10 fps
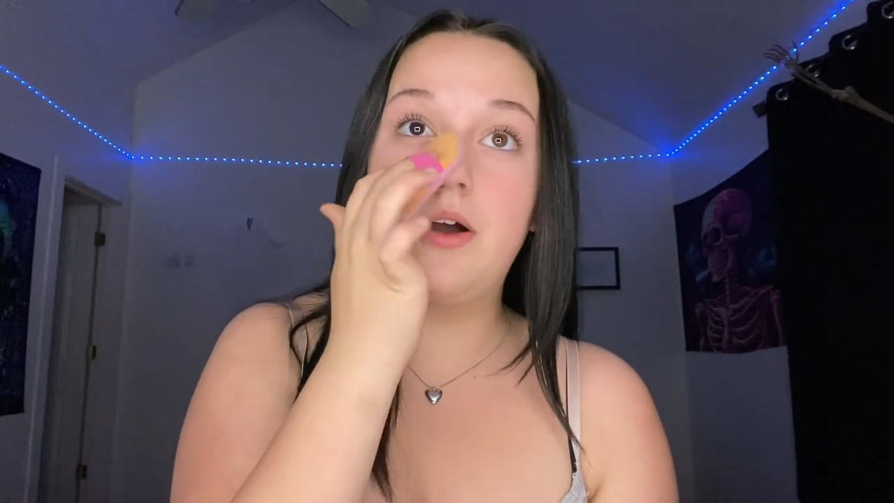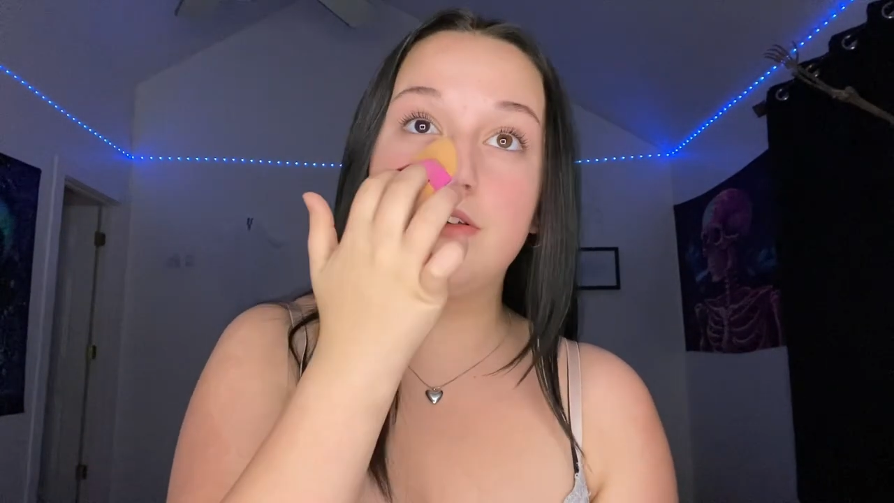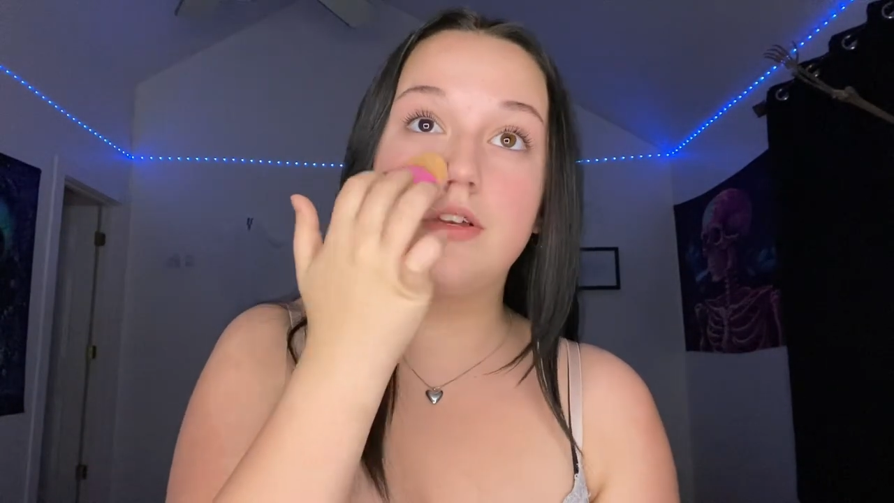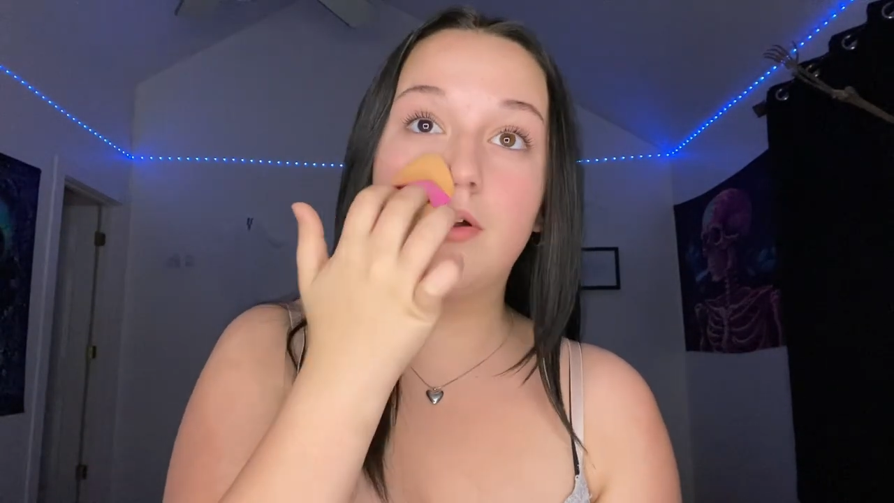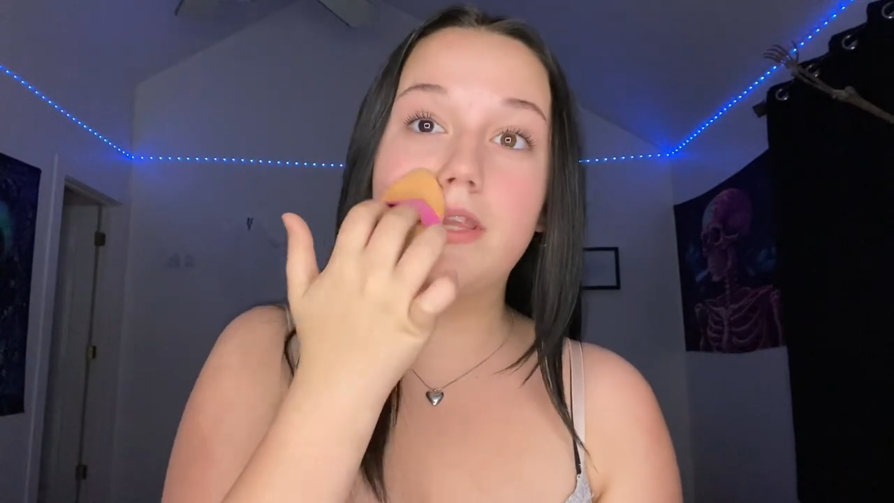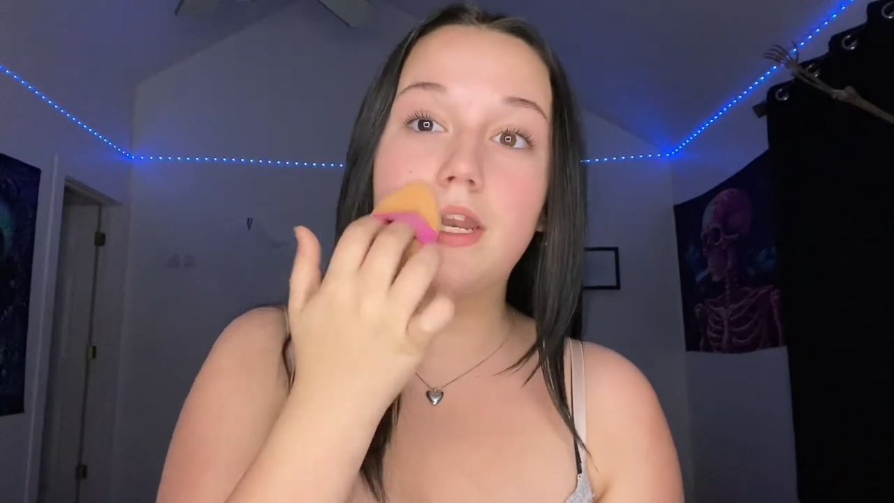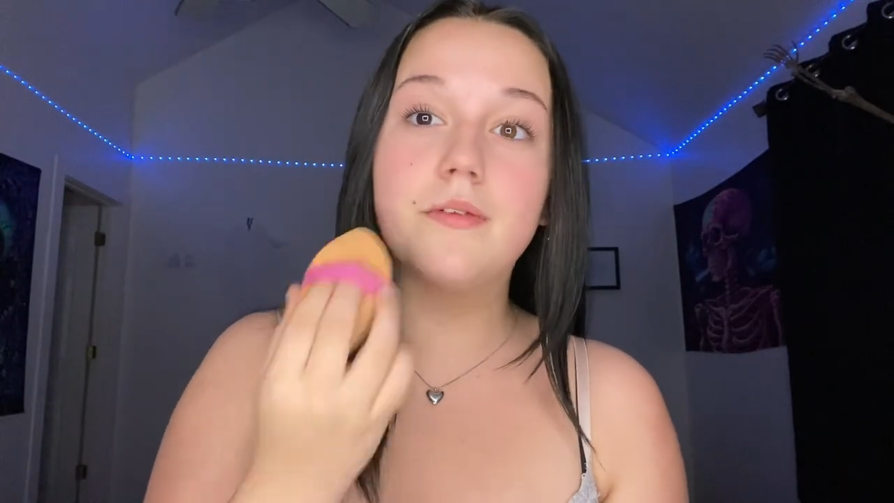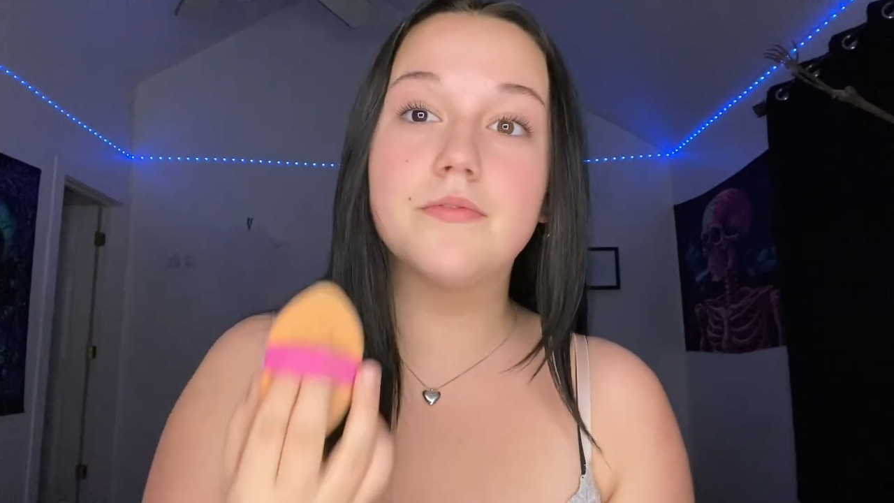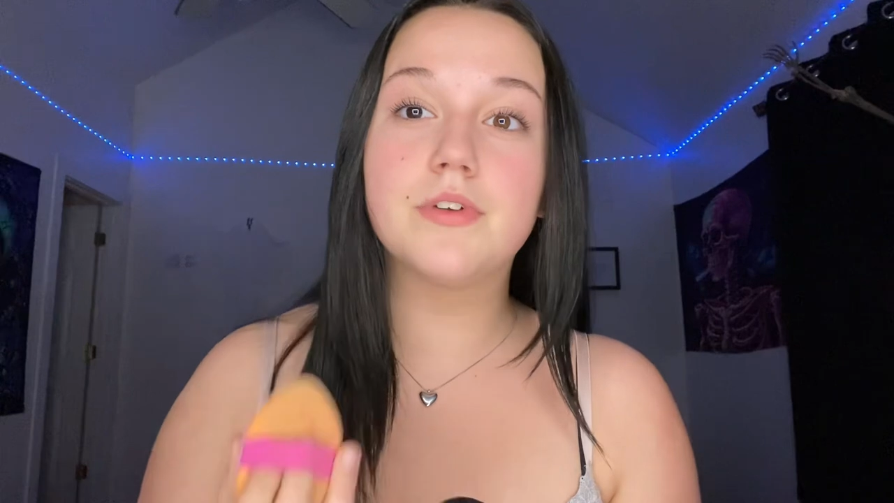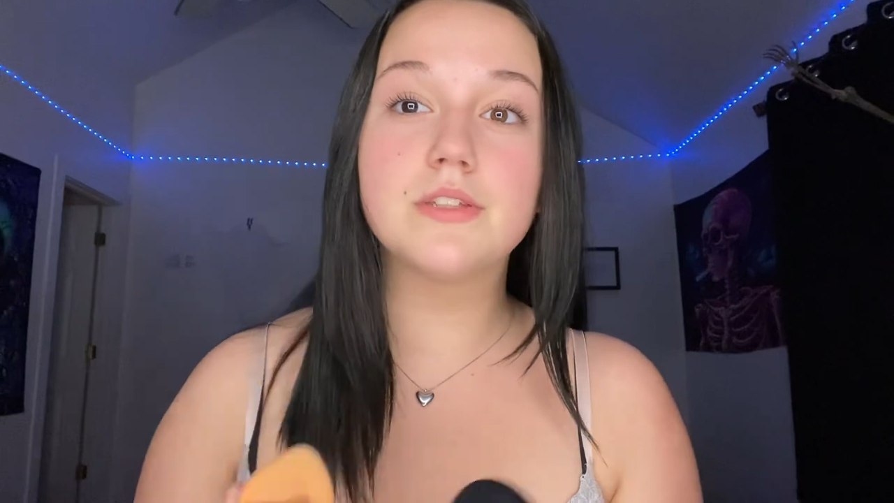oh, you know that
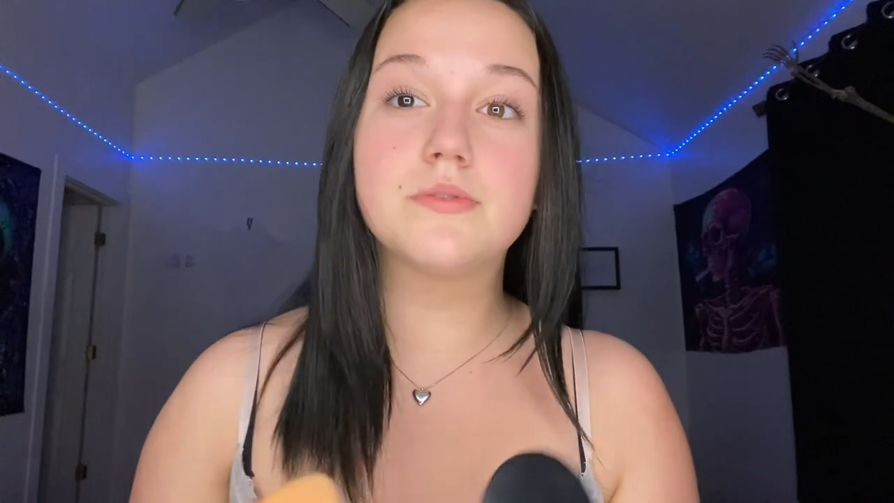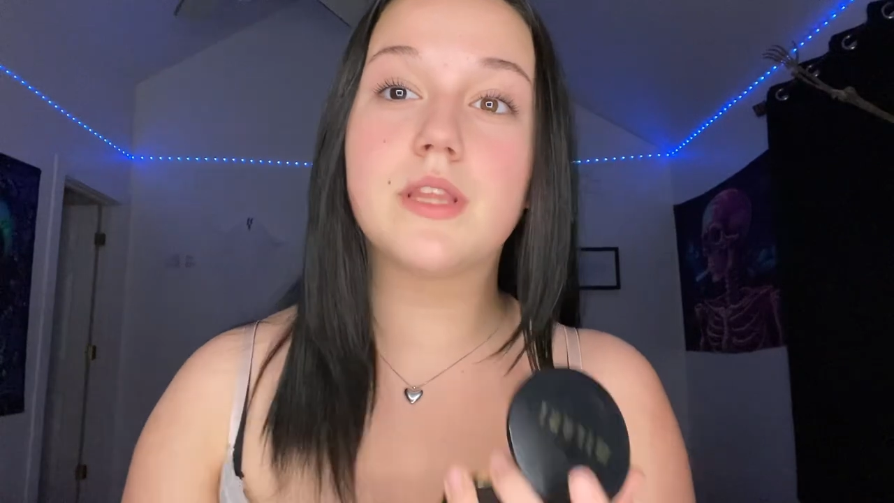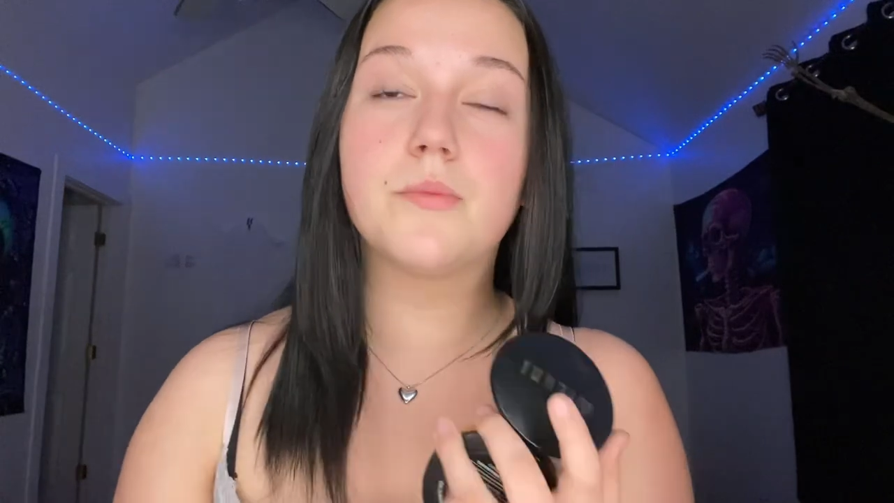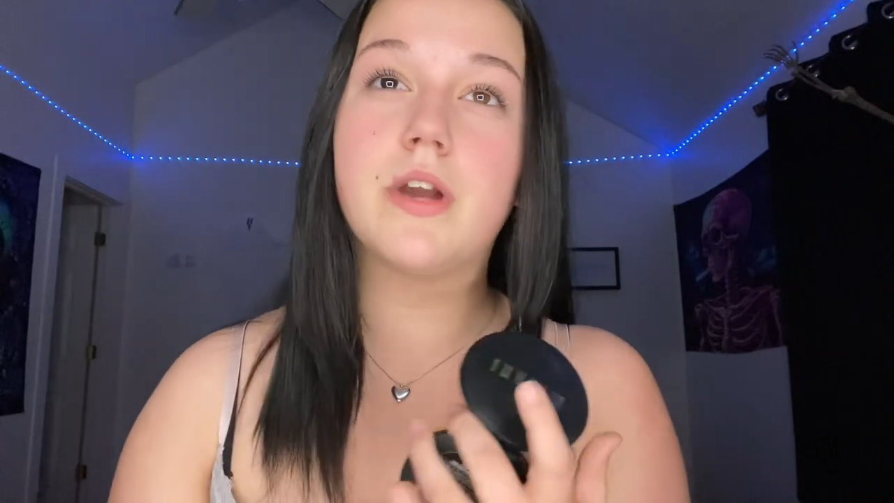I'm friends with them,